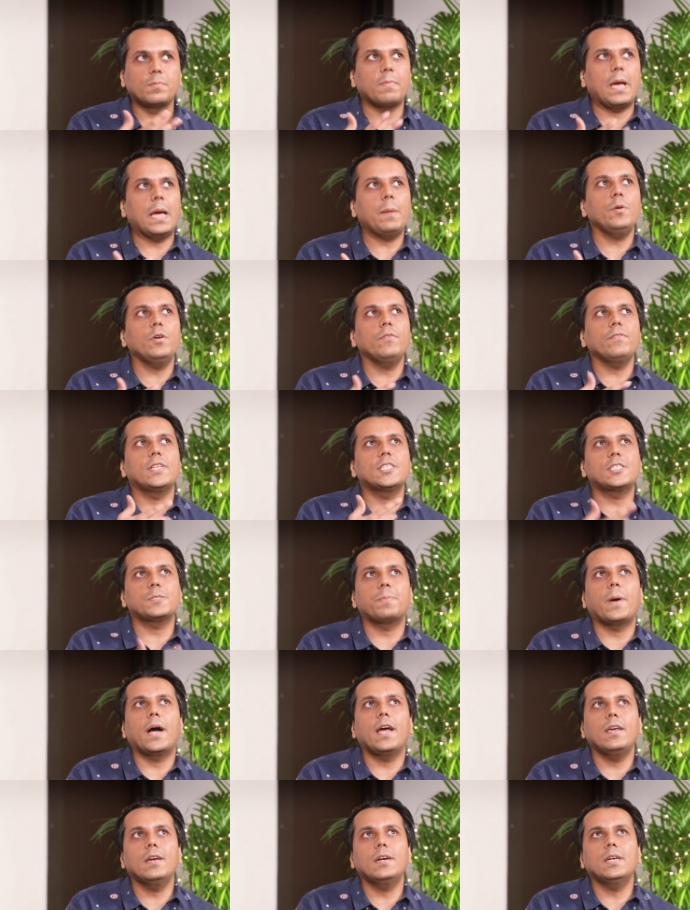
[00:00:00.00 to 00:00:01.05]
Ma'am, you've
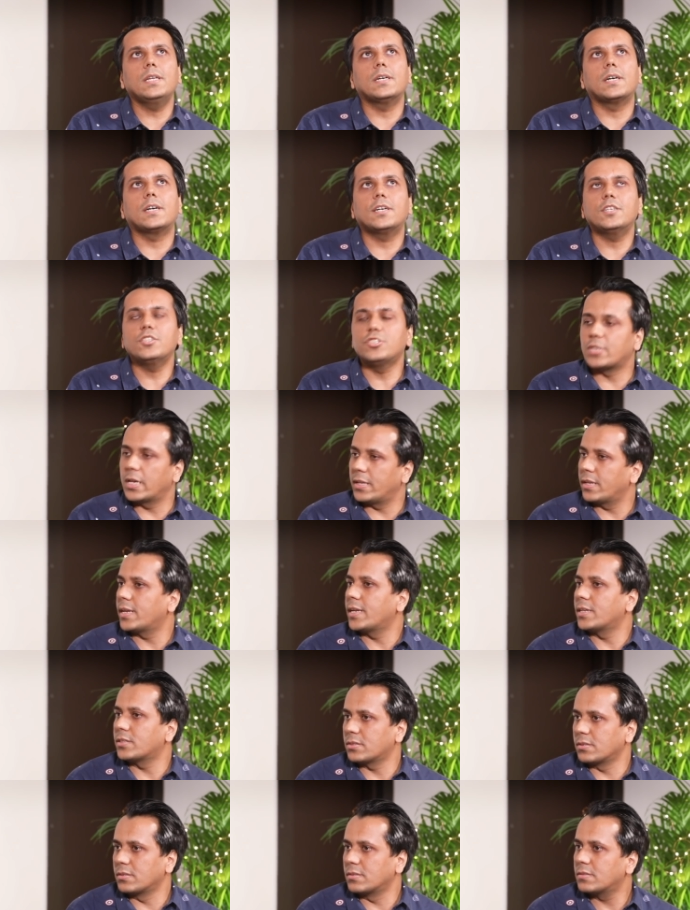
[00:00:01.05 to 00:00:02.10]
inspired a
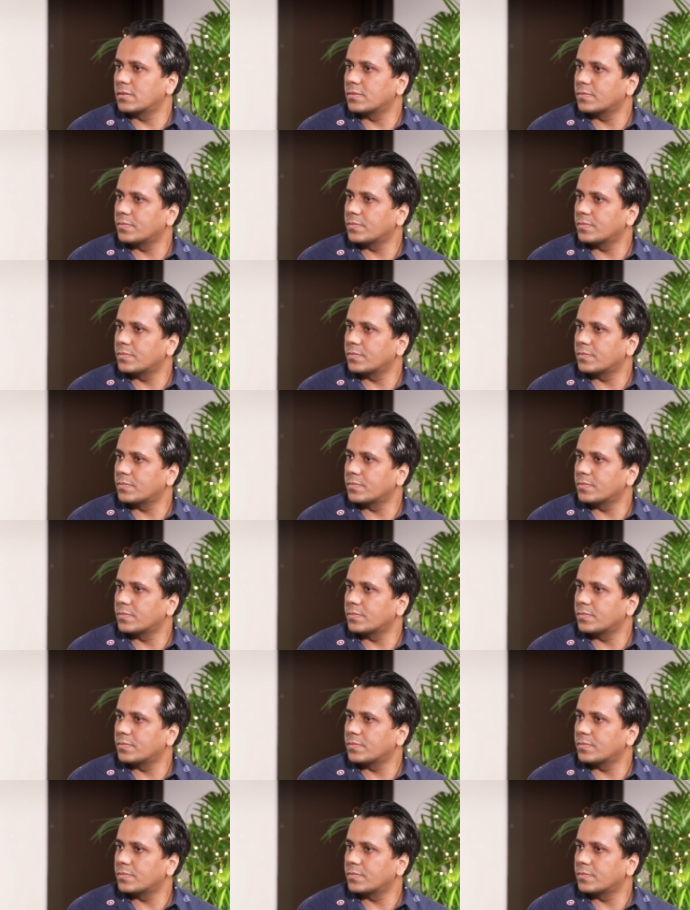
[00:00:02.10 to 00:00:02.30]
generation.